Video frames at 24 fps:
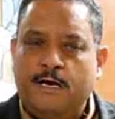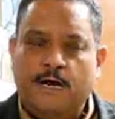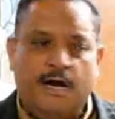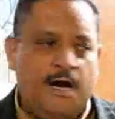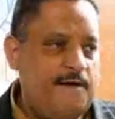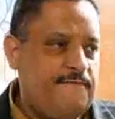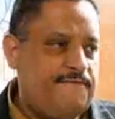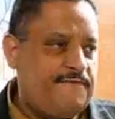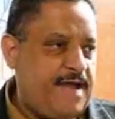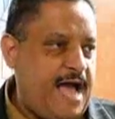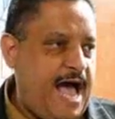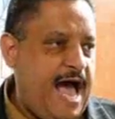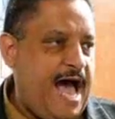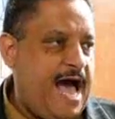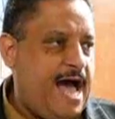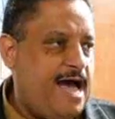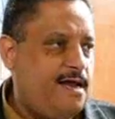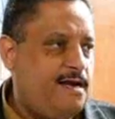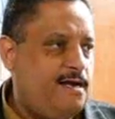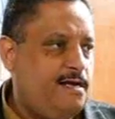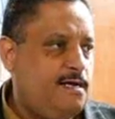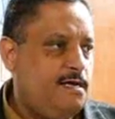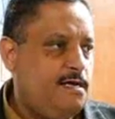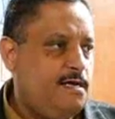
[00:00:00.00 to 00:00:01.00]
of
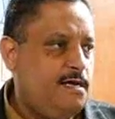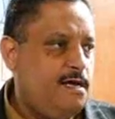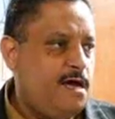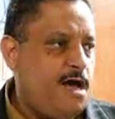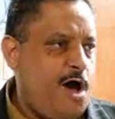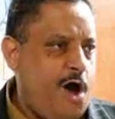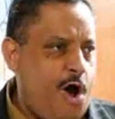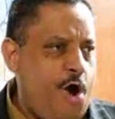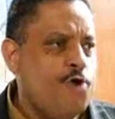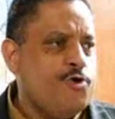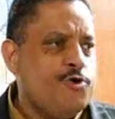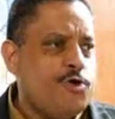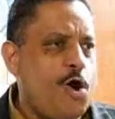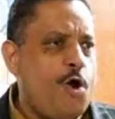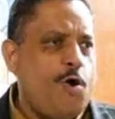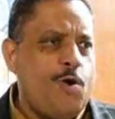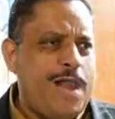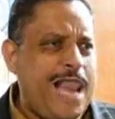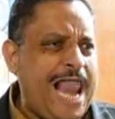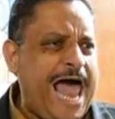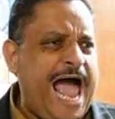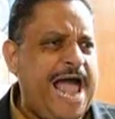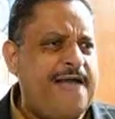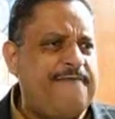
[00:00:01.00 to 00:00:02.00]
God on your
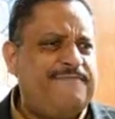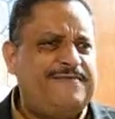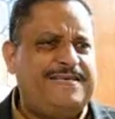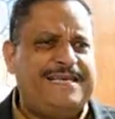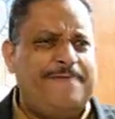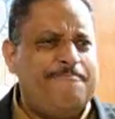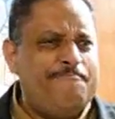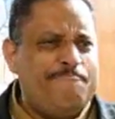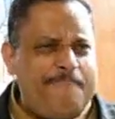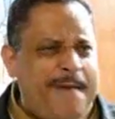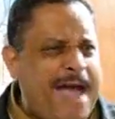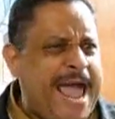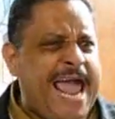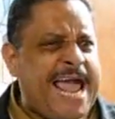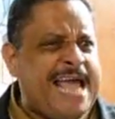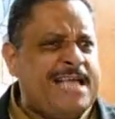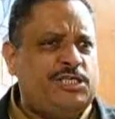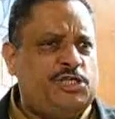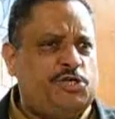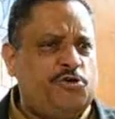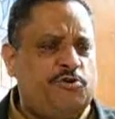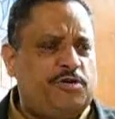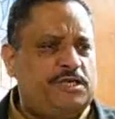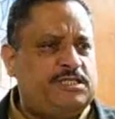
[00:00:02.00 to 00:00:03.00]
life
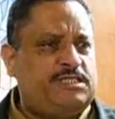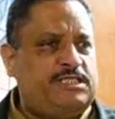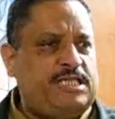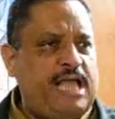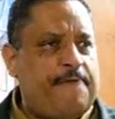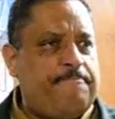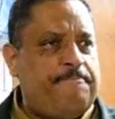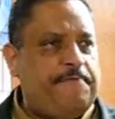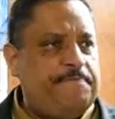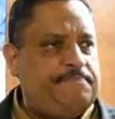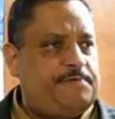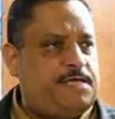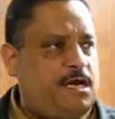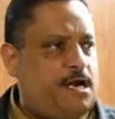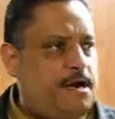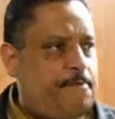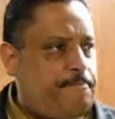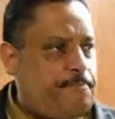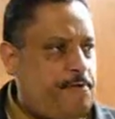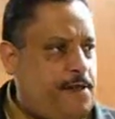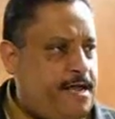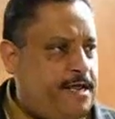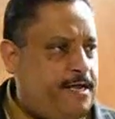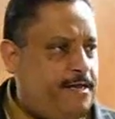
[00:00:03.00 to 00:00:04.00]
demands you to step up to
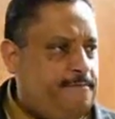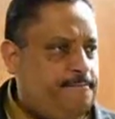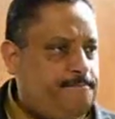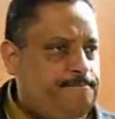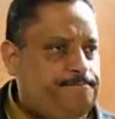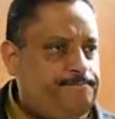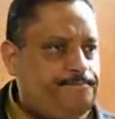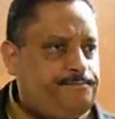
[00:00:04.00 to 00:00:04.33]
the plate.